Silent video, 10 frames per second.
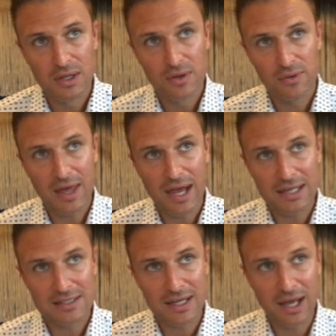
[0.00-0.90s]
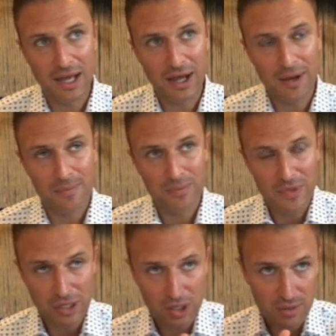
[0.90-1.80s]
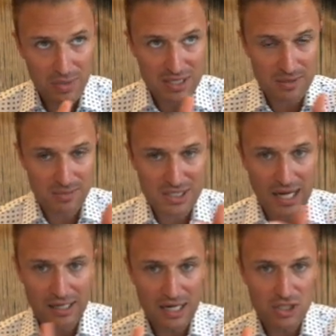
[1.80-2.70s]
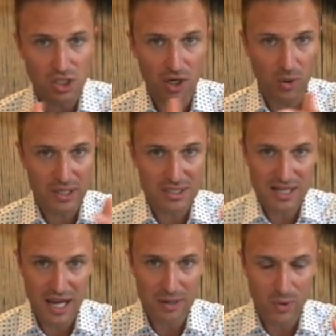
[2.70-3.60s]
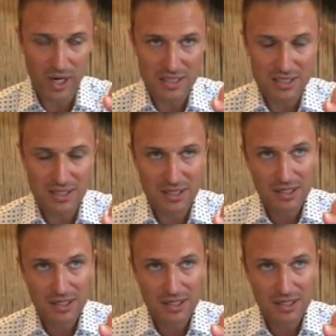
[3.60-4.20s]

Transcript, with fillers: that um, there could be some stagnation going sideways